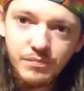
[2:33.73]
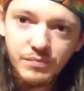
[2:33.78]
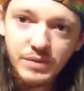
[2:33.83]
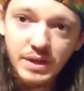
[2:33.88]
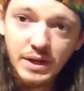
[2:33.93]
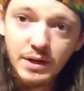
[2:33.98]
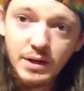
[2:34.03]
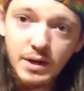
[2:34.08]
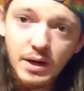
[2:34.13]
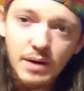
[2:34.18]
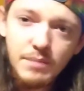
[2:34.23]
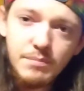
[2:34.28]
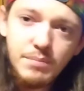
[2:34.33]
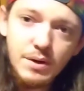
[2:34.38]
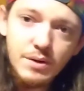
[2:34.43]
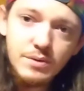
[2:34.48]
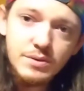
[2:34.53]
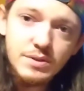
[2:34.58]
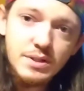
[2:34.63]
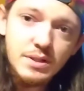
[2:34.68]
that
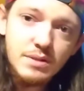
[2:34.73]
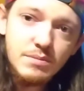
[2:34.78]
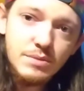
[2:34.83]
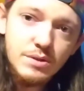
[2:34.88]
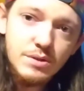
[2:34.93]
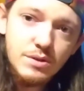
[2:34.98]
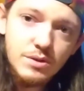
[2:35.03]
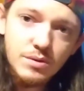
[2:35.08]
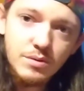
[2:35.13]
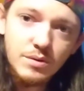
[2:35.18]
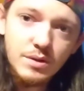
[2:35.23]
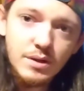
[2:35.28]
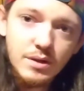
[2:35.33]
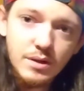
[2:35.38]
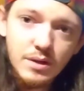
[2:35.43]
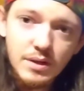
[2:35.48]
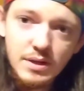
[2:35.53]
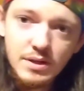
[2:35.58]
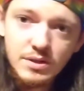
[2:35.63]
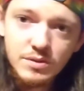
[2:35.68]
composting manure
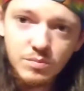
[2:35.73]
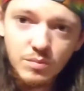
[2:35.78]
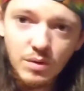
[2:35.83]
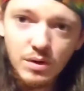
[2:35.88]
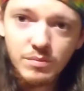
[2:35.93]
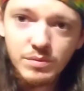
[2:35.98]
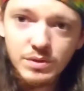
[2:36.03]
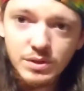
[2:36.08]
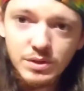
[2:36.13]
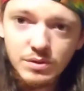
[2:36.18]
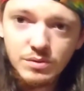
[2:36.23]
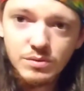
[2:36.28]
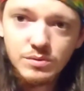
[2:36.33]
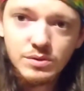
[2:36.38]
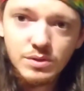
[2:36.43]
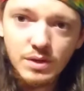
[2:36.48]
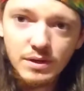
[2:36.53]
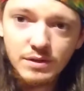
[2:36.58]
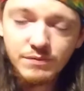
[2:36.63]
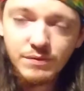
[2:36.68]
is what we
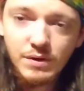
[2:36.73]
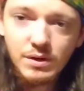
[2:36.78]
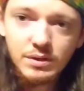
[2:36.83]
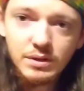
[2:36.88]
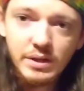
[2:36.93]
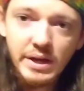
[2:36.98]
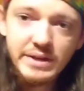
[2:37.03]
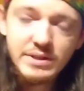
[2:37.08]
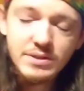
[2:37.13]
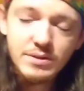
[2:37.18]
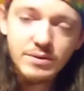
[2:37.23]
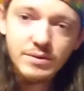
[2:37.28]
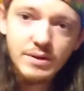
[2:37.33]
use as fertilizer.